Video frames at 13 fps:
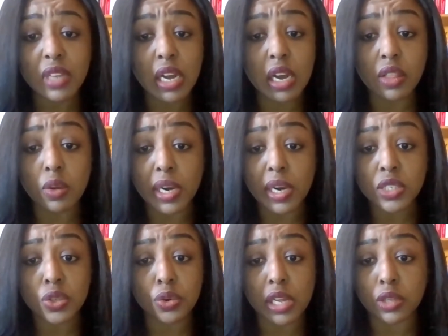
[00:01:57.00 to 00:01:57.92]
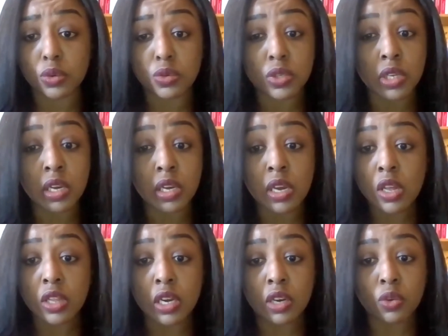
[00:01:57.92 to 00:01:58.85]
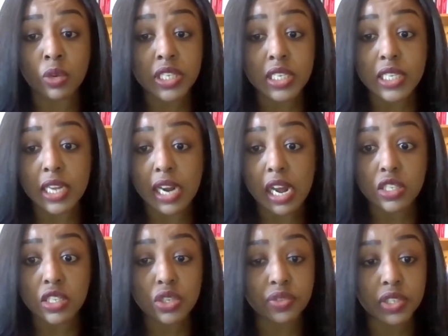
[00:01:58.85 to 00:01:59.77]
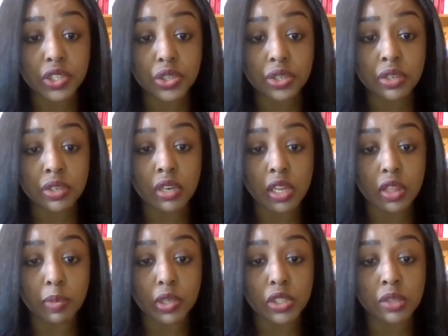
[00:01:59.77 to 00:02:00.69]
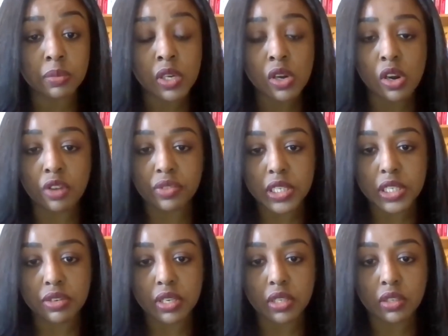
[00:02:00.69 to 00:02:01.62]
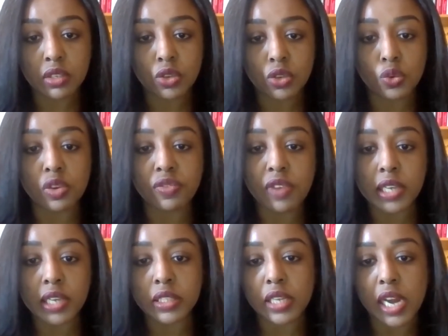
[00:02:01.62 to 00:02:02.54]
Otherwise, you can use the questions and answer feature in the bottom of the screen. You will find an